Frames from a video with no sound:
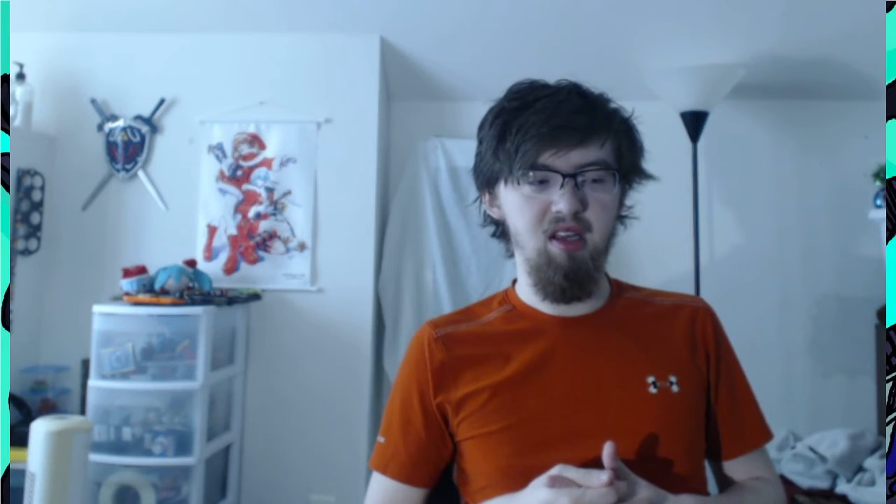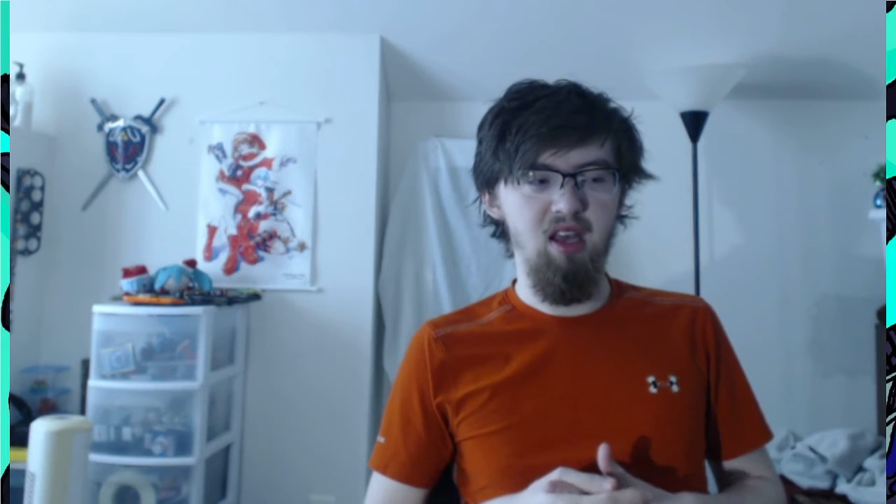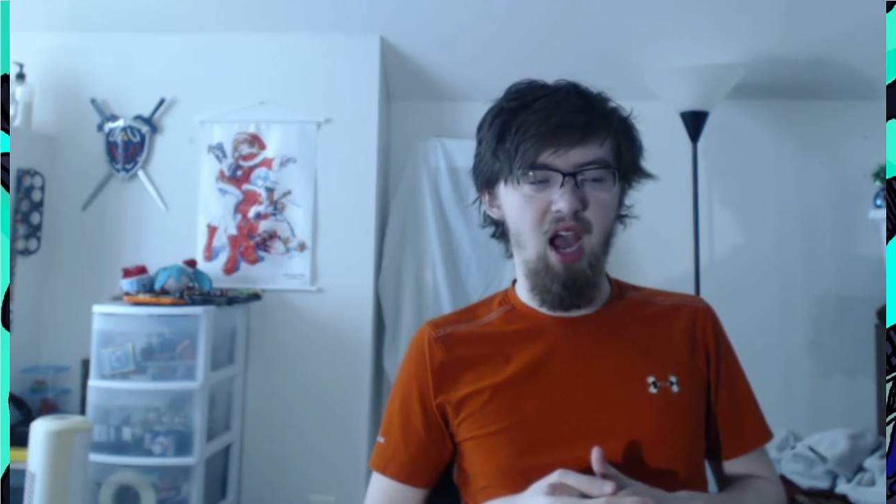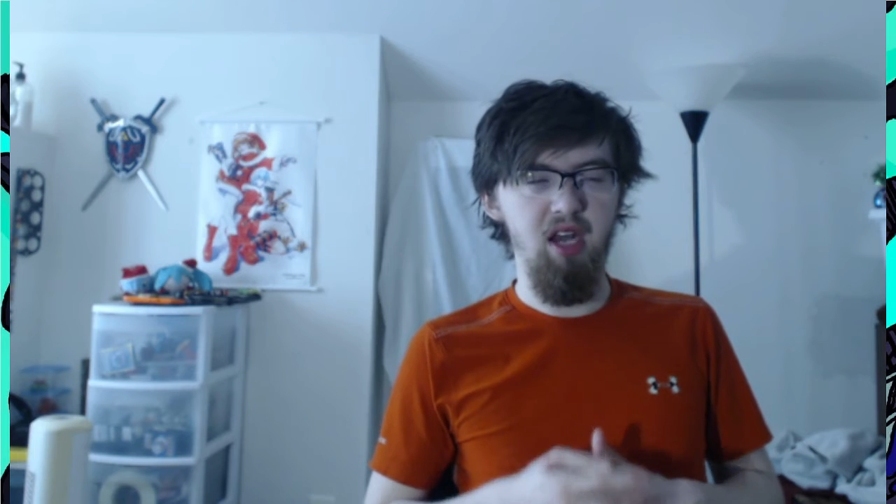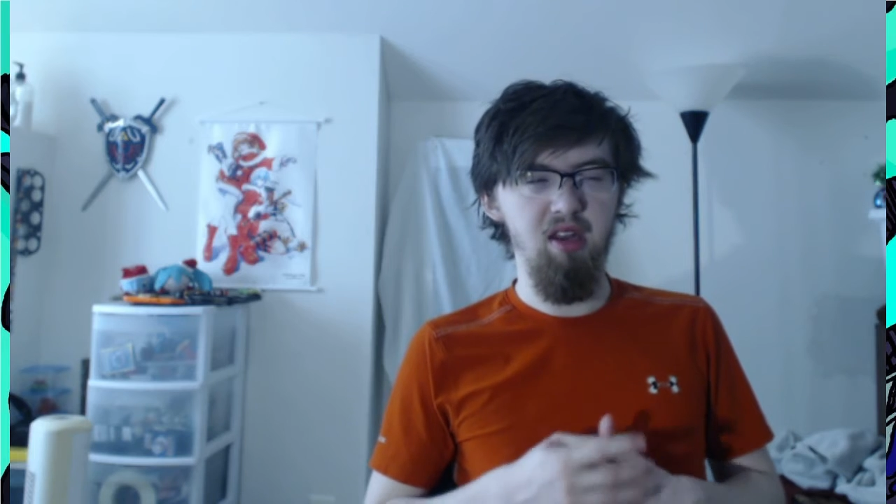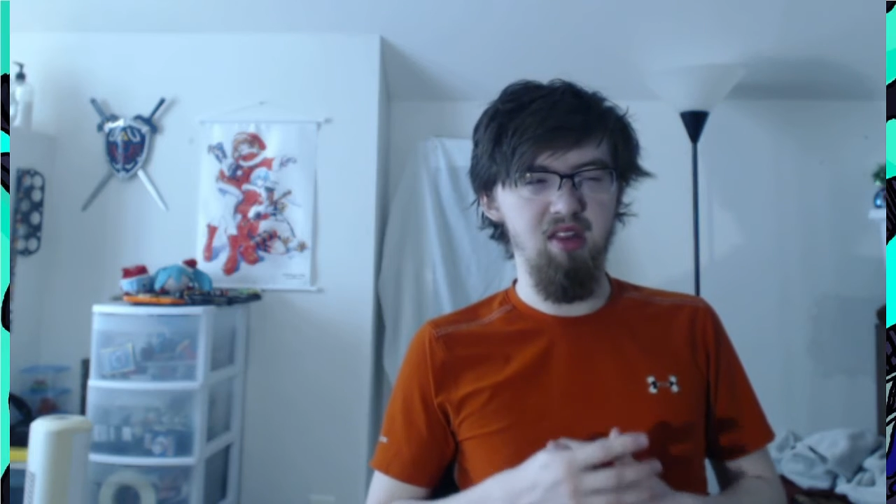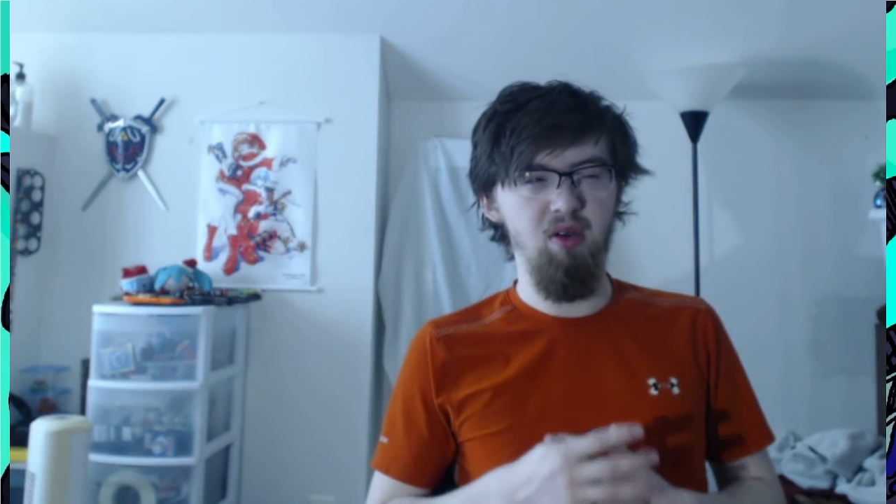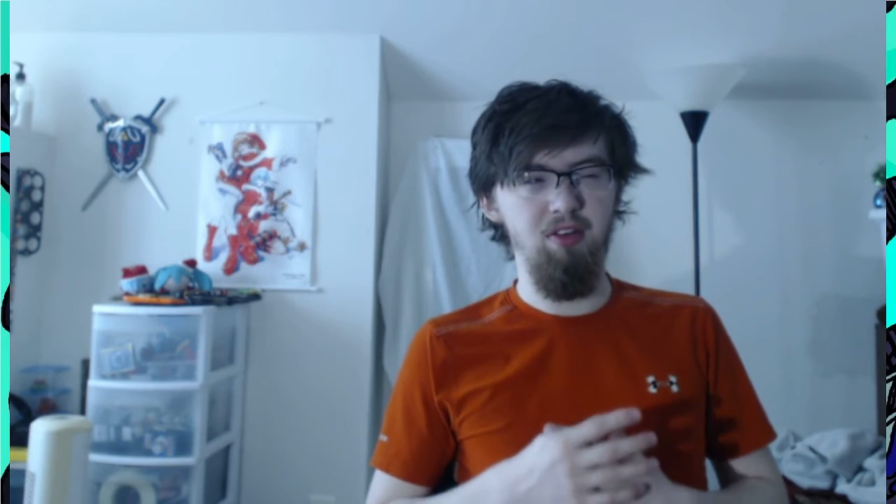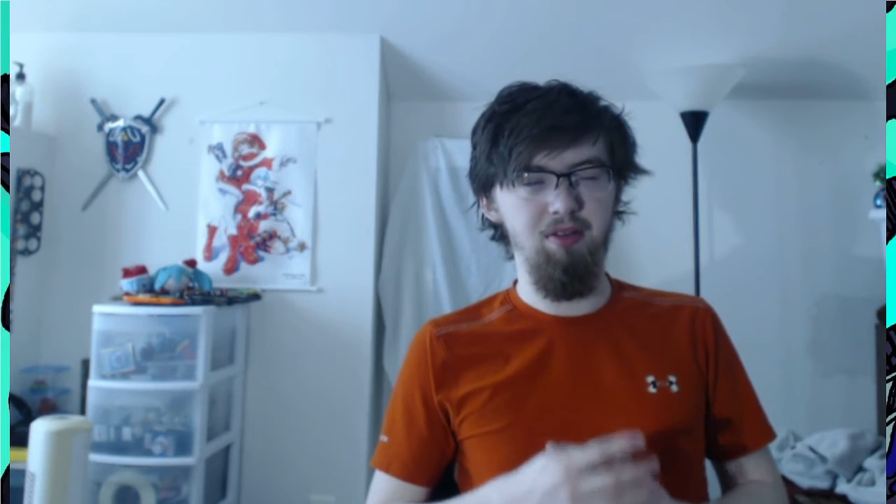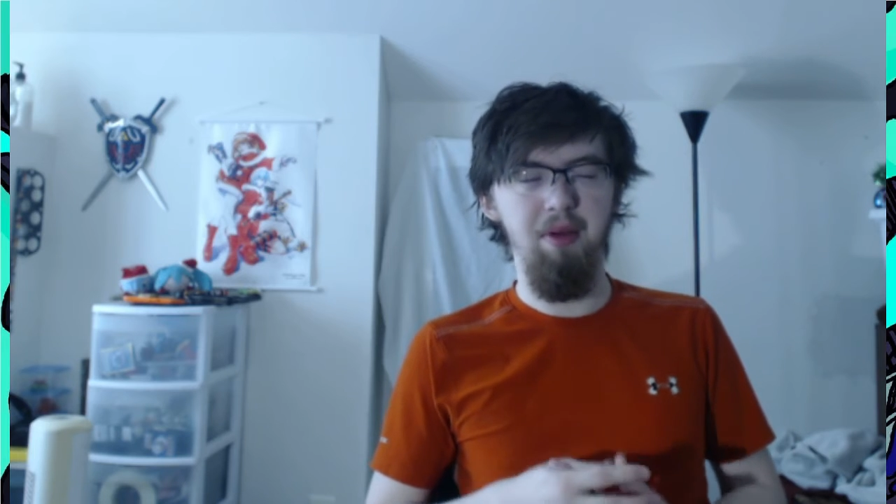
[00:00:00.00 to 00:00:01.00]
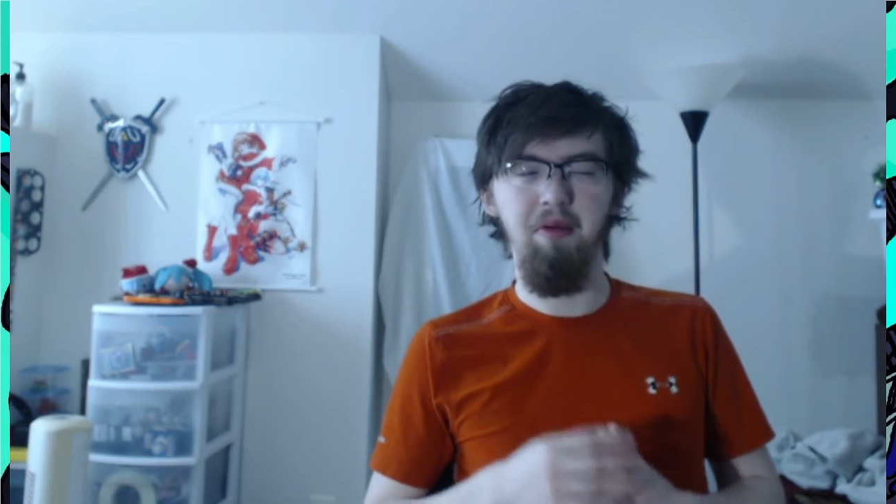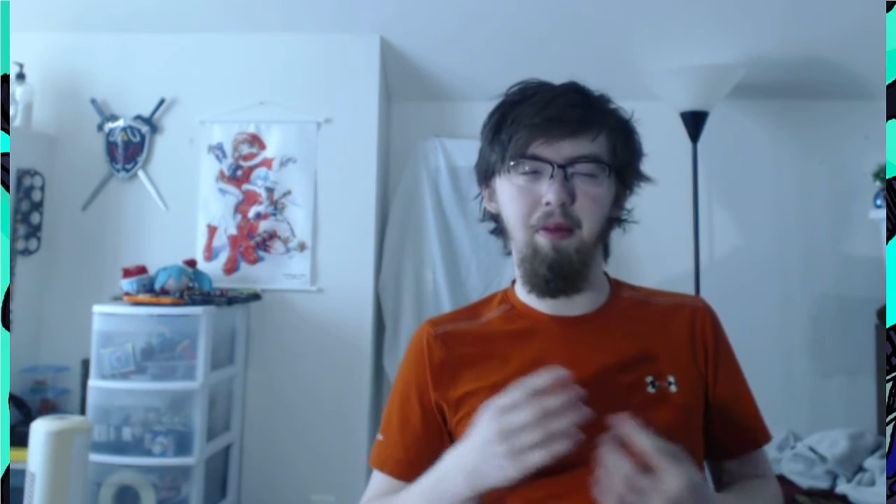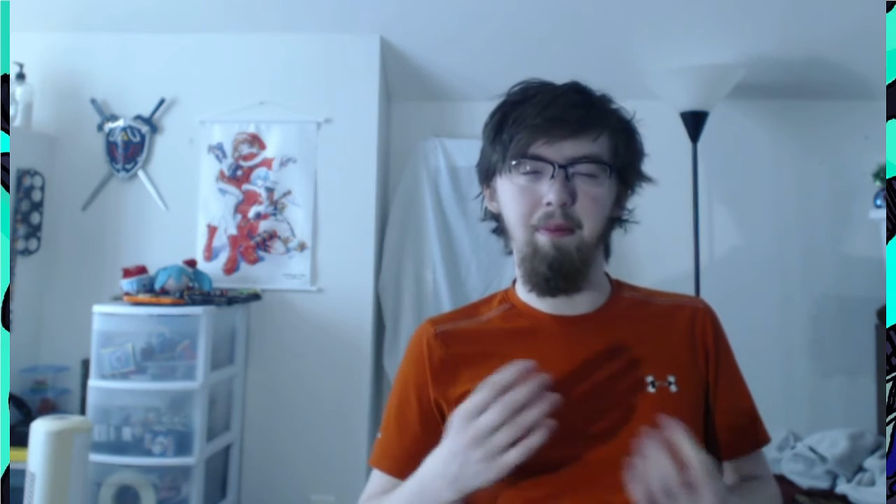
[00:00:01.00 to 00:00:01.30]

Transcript: kind of sort of remember the